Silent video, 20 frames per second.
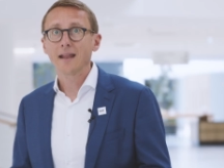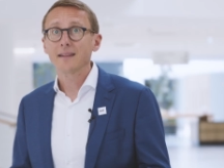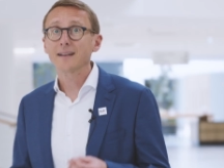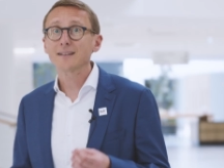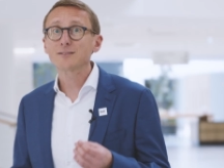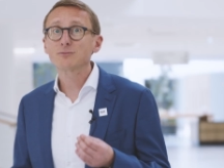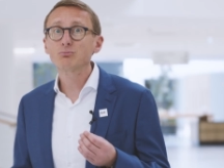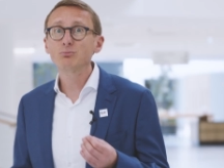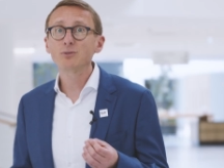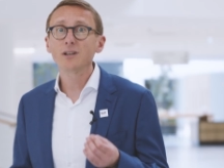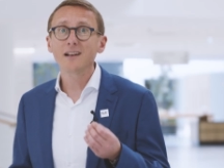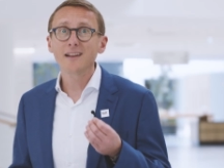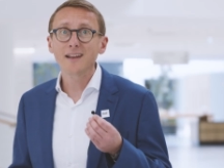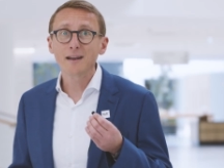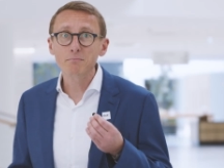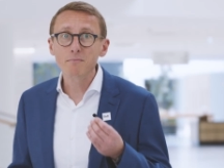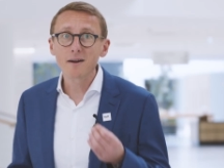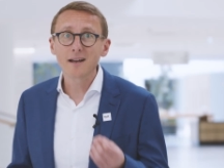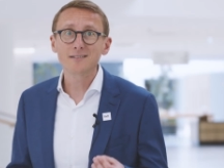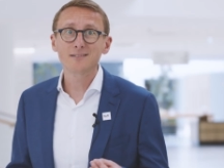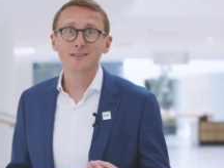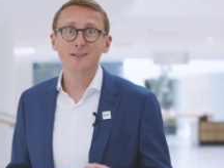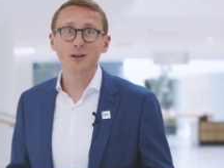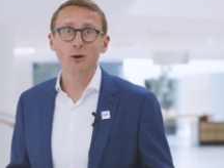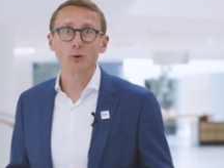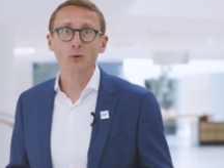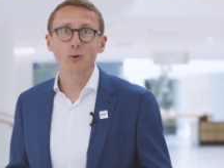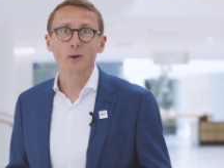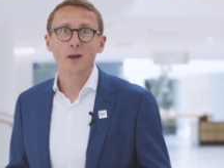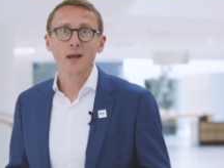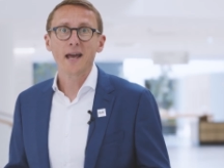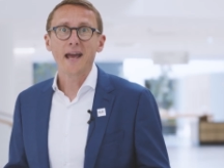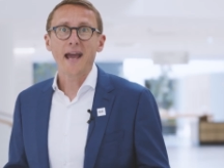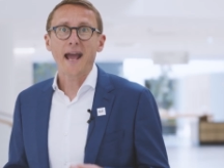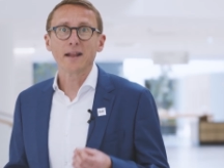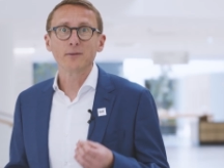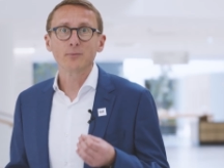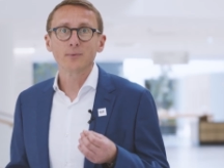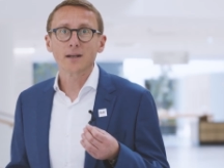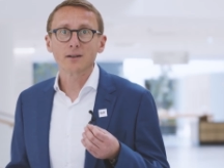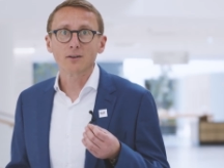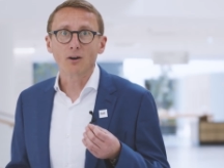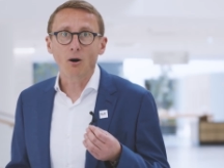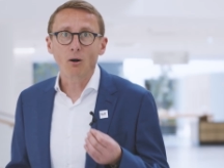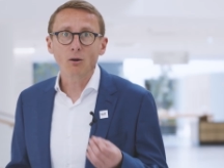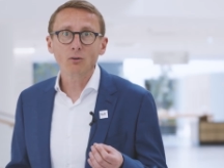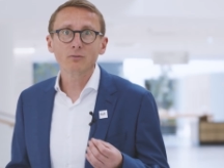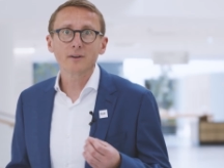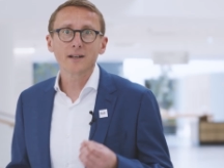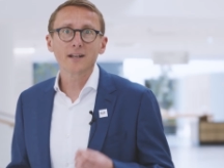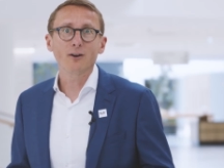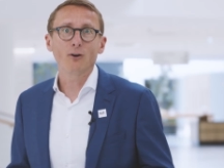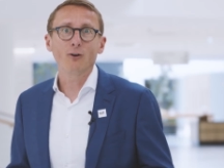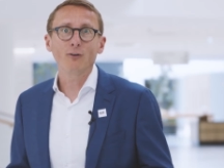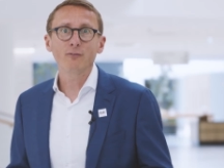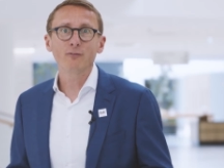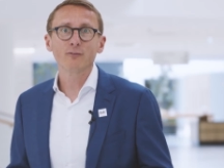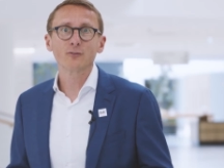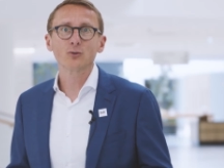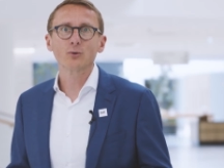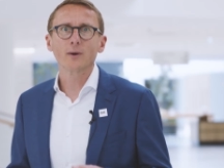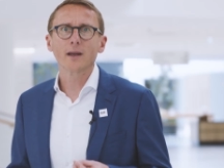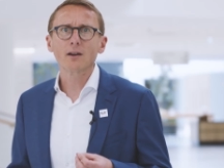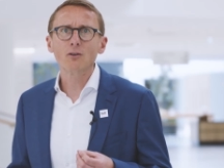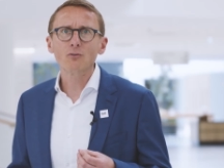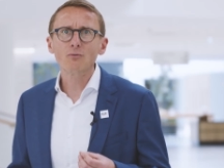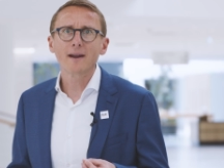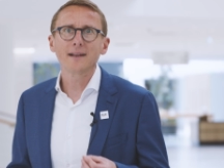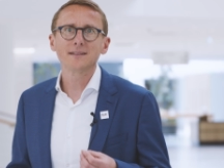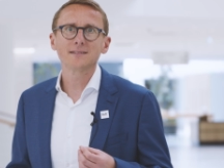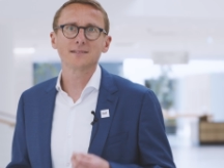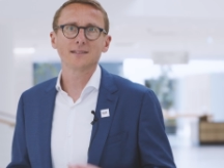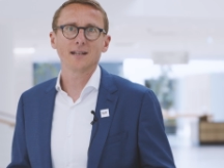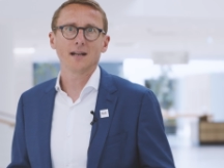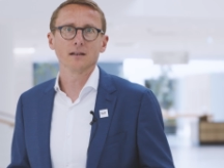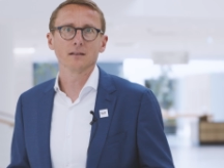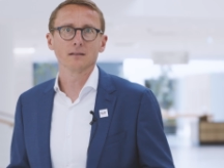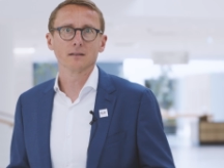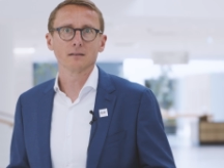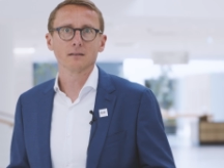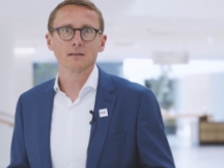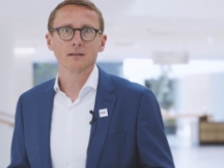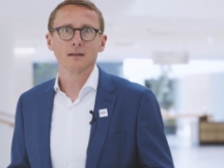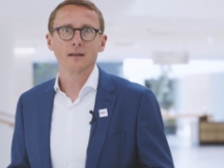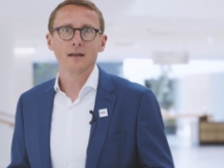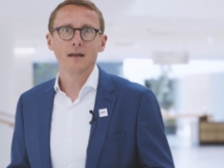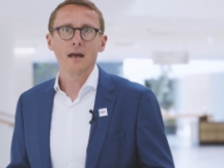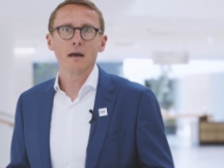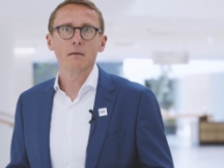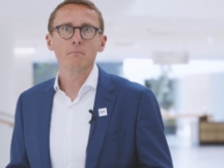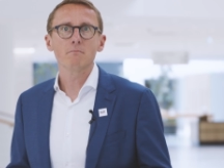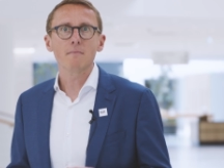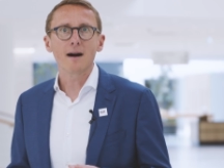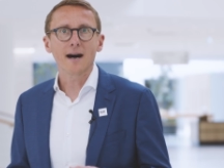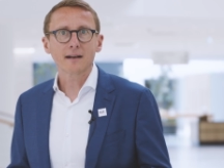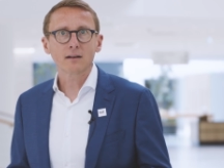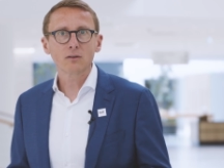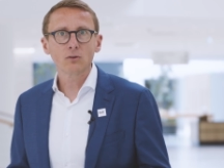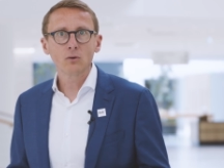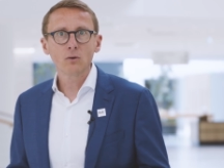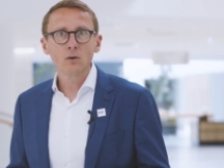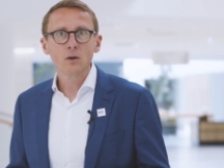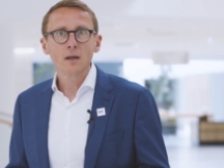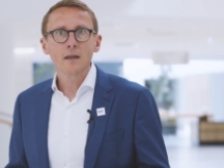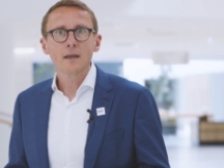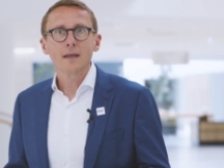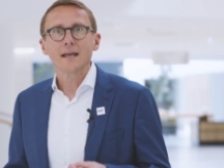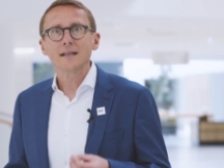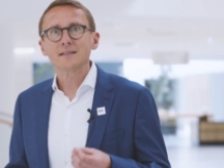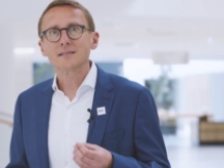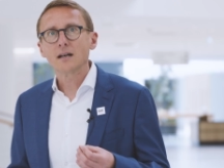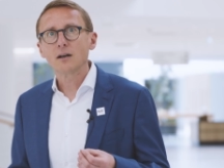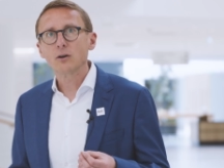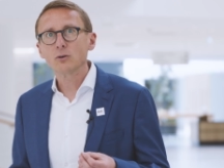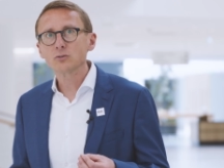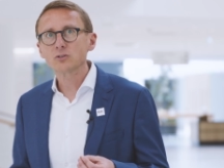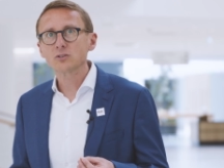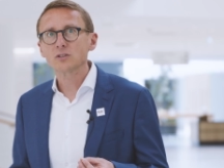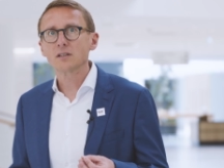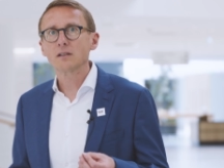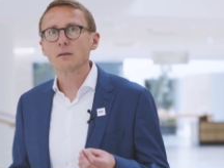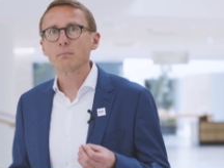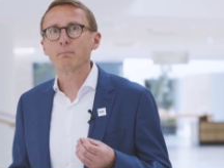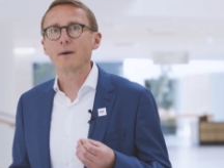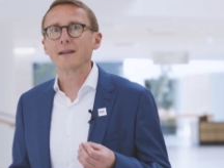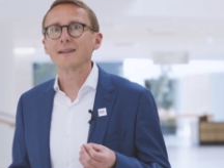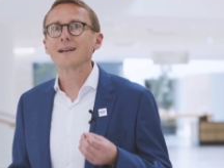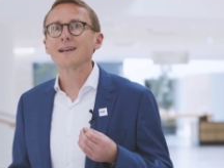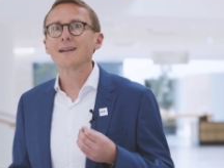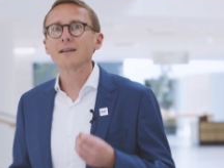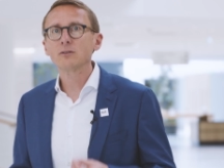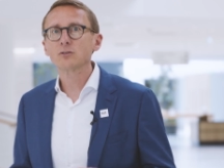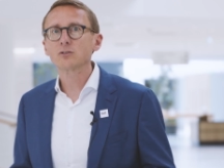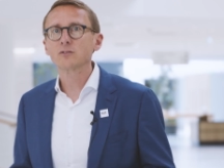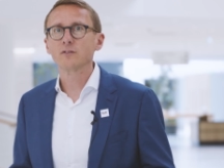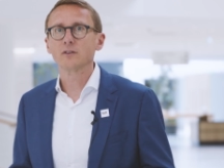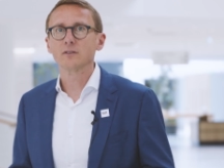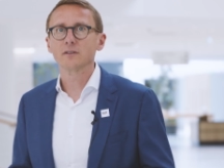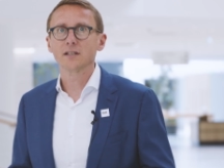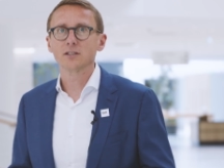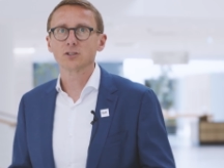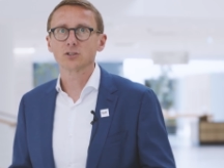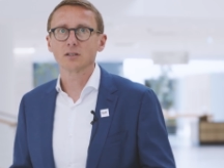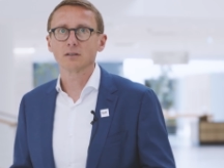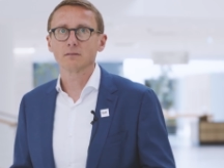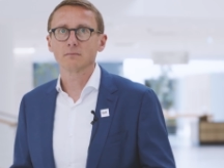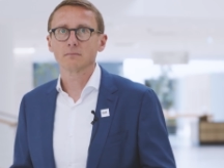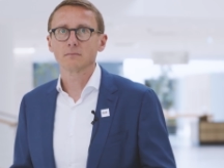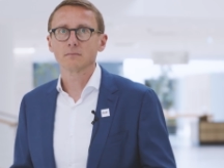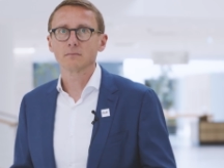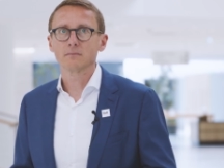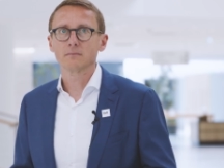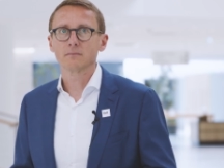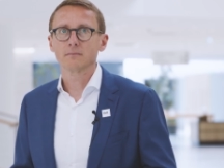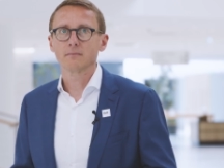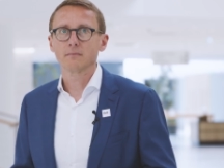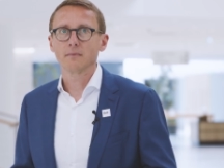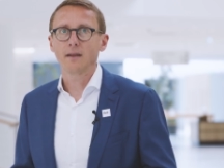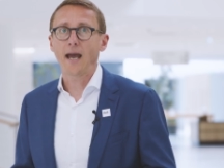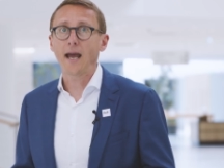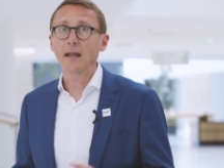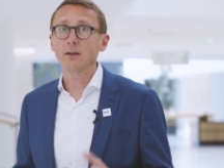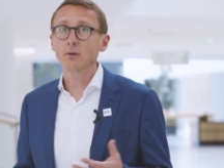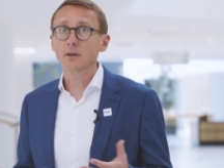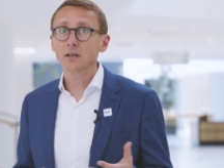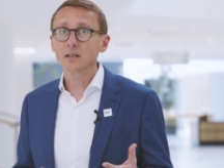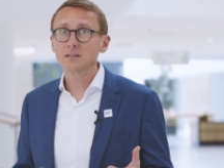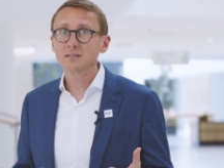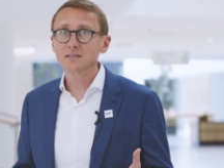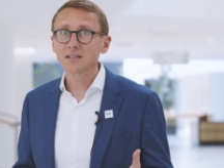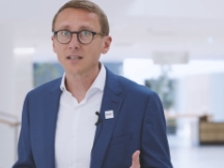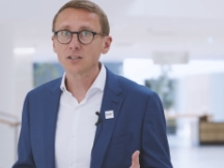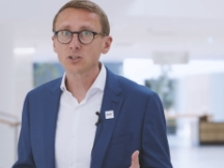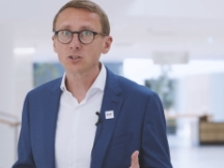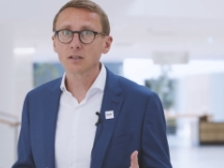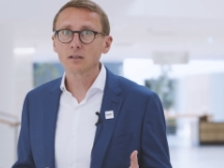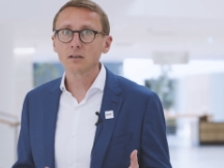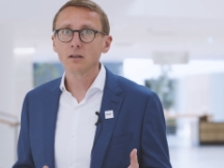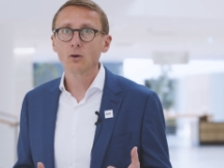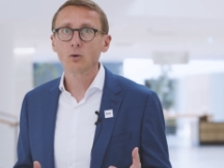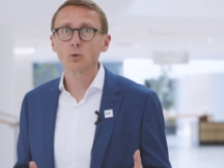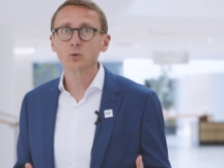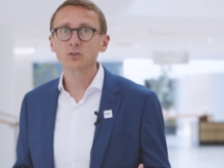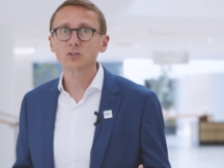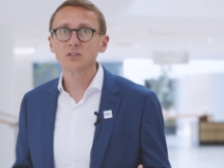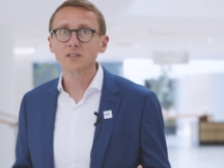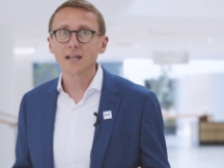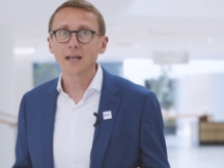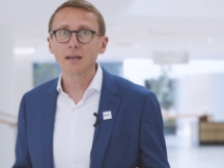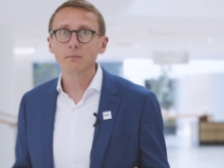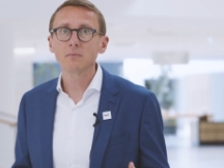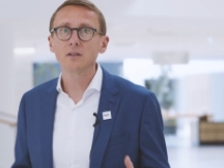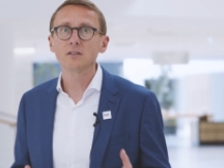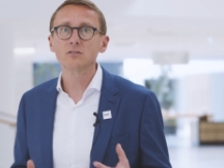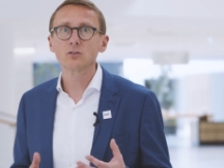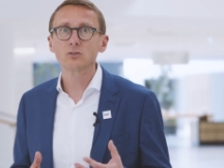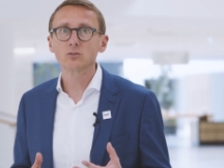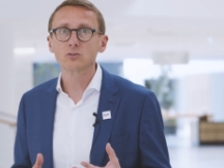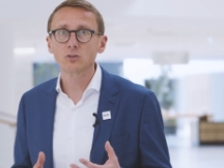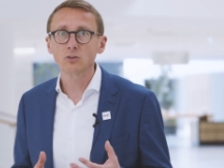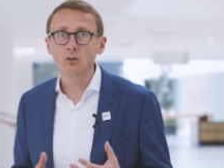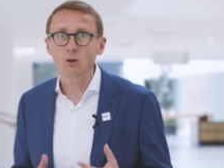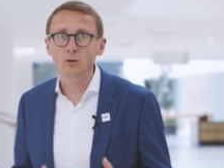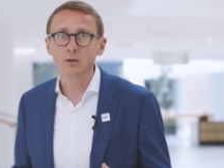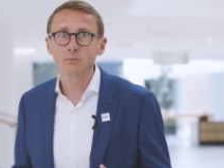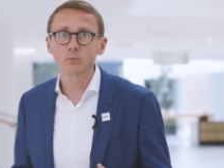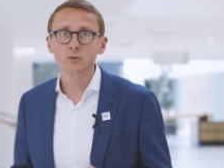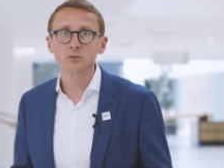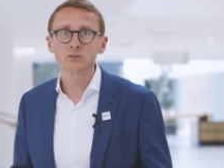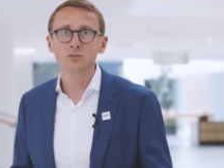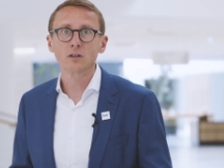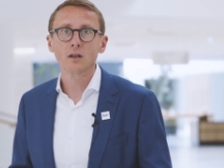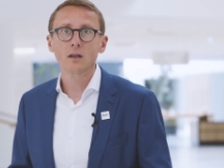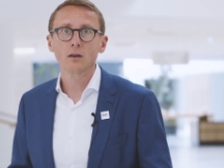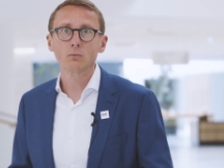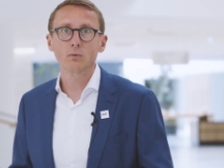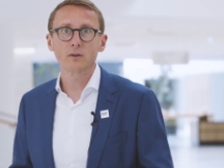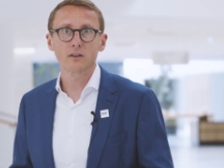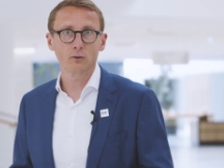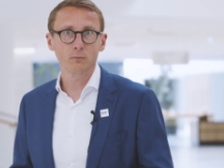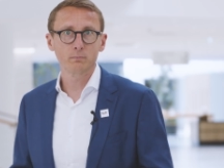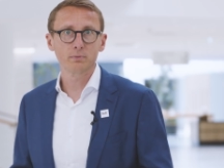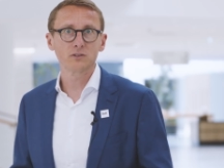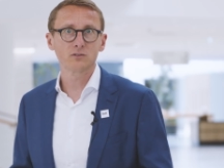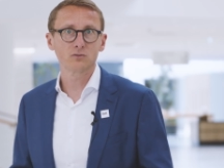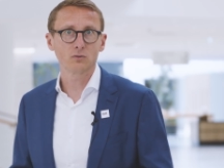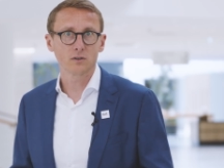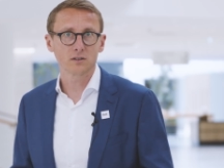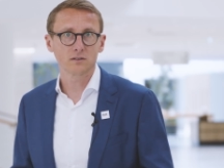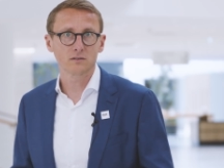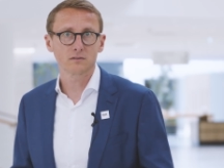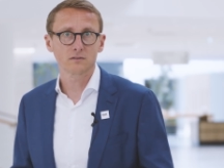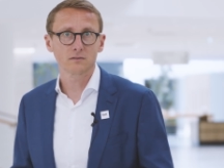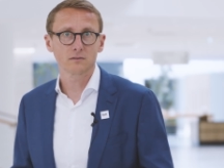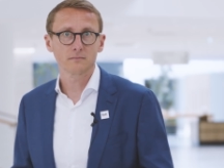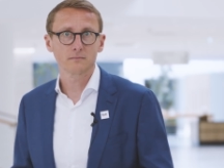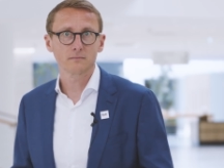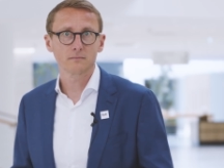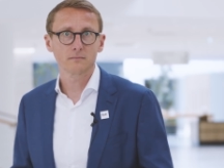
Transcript: That's really amazing goal, and we are already off to a great start. Margo is hosted by the Linux Foundation, an organization whose name is synonymous with open source.